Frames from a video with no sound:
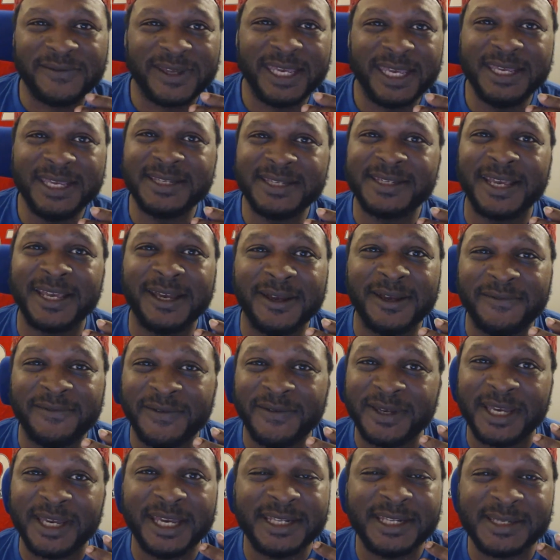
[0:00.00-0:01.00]
his
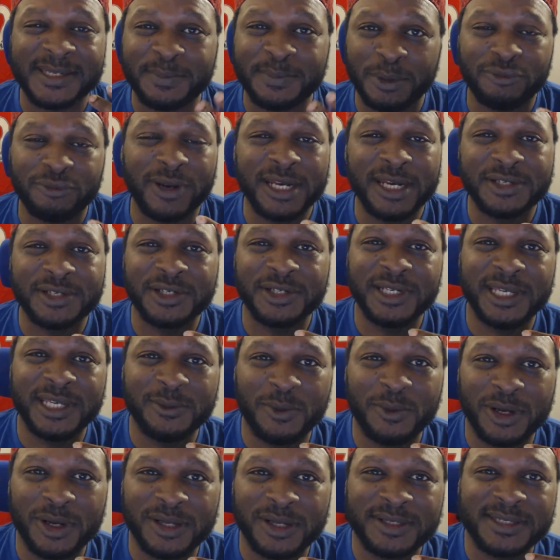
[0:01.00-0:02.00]
inspiration he
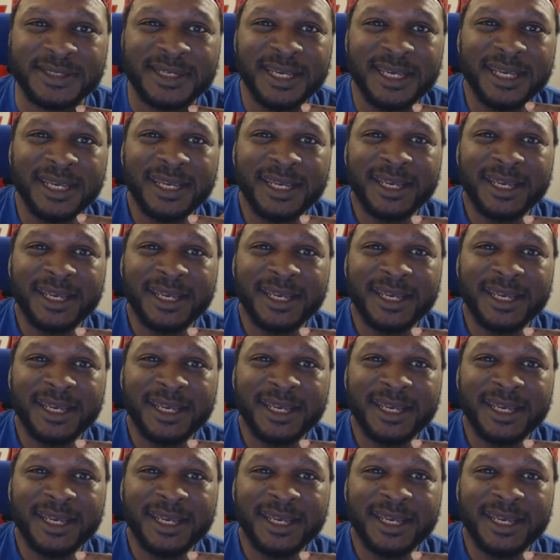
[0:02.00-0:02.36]
was